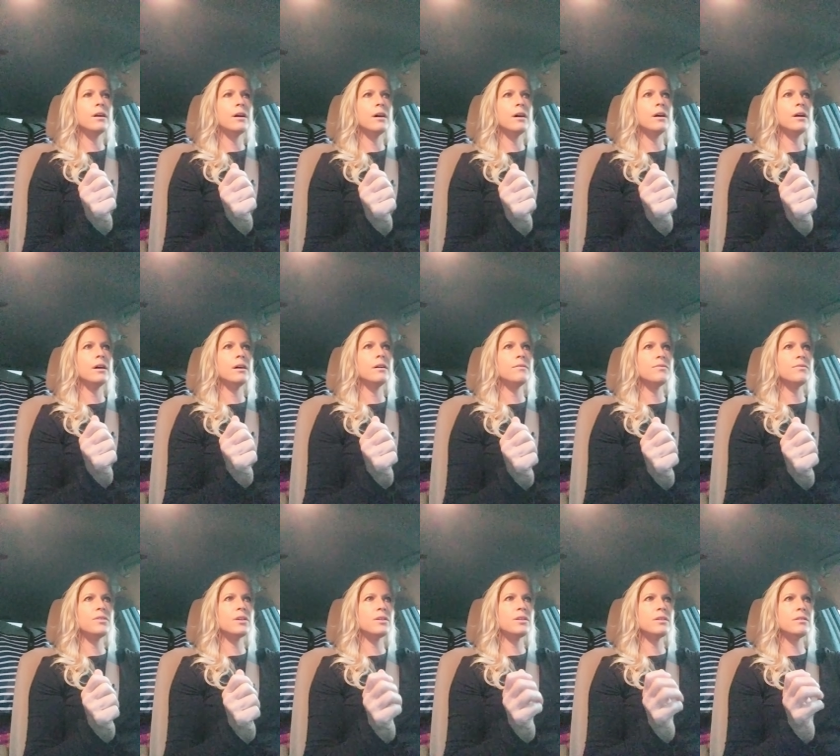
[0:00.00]

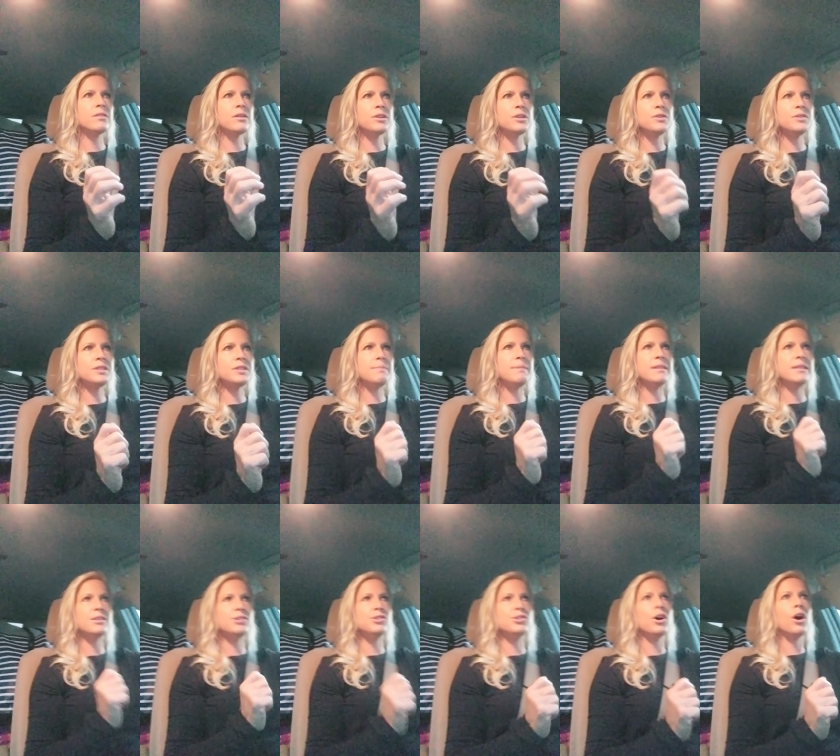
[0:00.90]
uh, there, there used to be
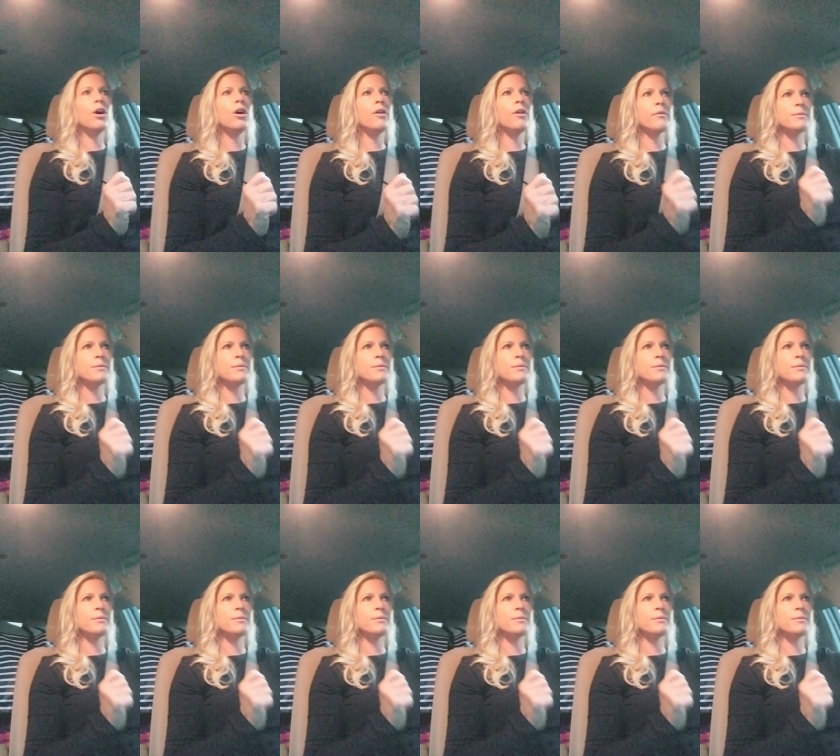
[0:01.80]
this doll